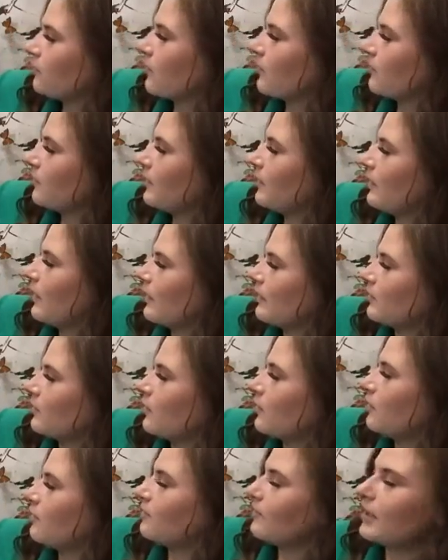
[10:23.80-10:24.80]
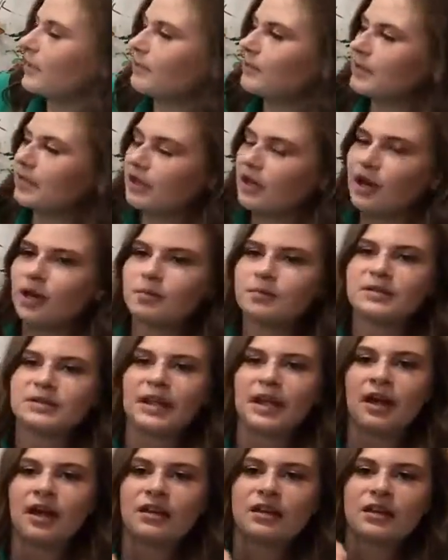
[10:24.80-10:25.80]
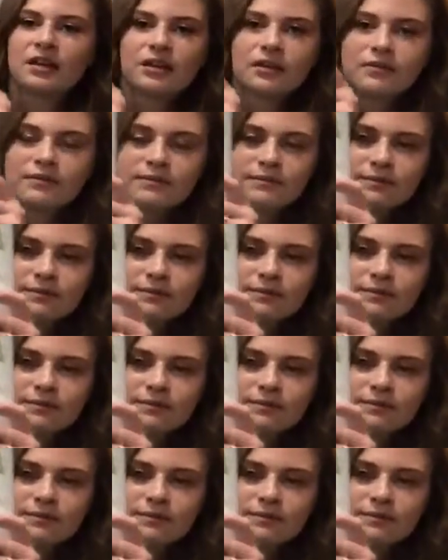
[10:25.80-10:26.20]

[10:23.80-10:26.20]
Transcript: from the nectar, it becomes honey.